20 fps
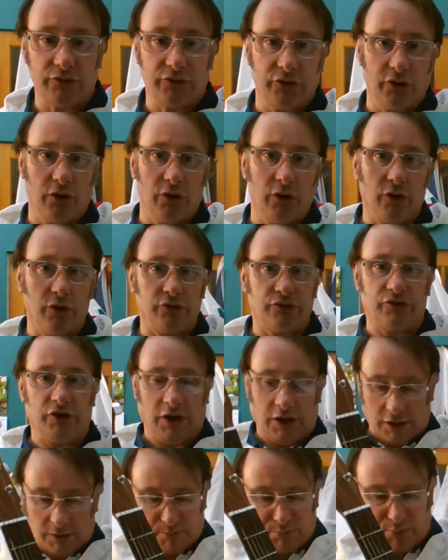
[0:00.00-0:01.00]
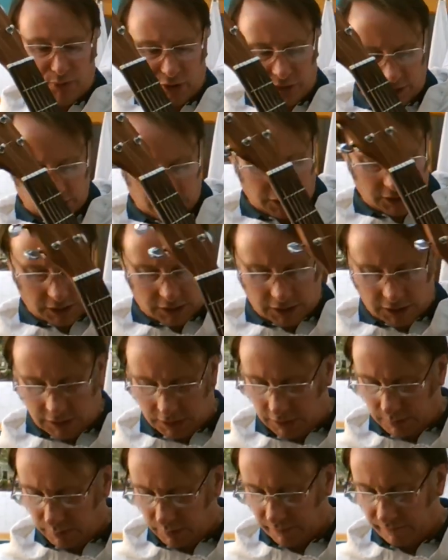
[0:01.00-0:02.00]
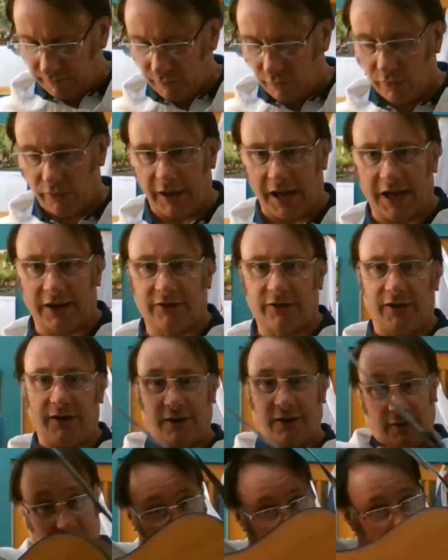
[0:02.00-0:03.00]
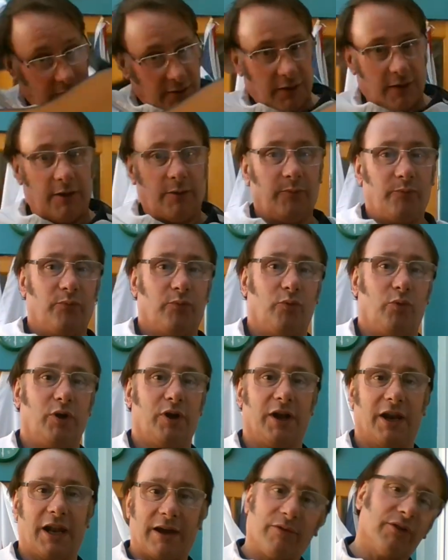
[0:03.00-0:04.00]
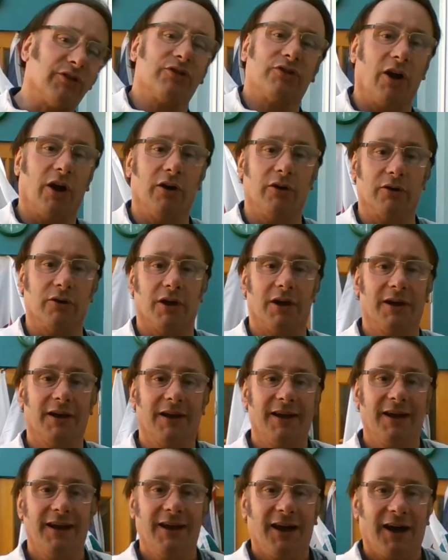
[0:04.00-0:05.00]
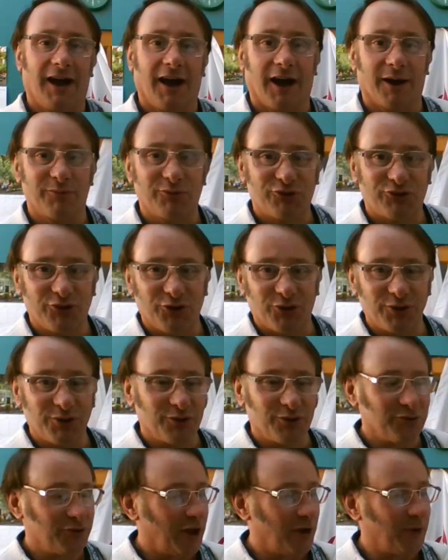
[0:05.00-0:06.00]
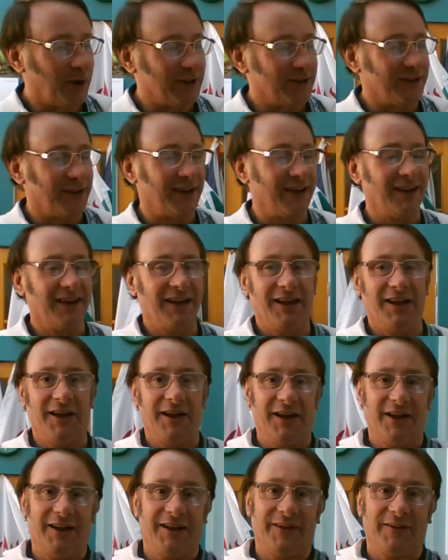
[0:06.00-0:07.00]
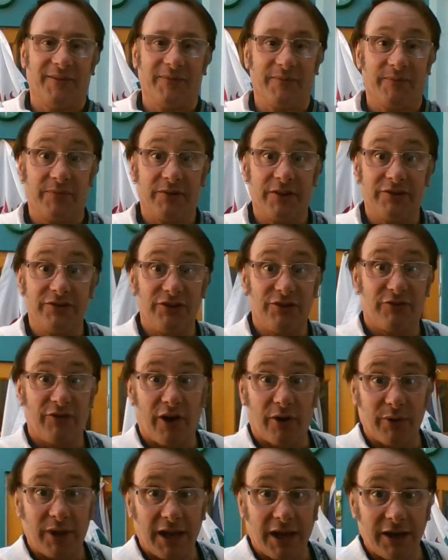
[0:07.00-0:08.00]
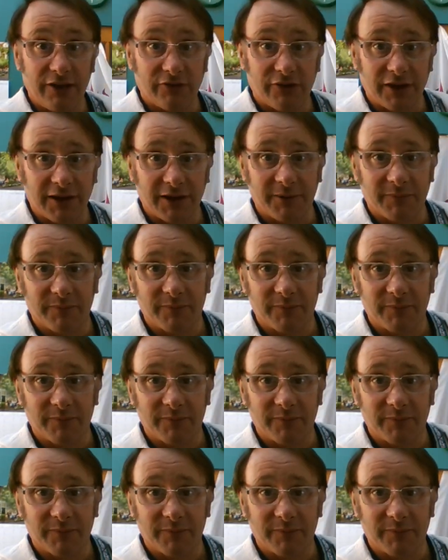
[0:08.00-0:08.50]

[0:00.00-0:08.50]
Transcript: George. But before that, we're going to have a song. I'm sure you'll know it. This is very easy.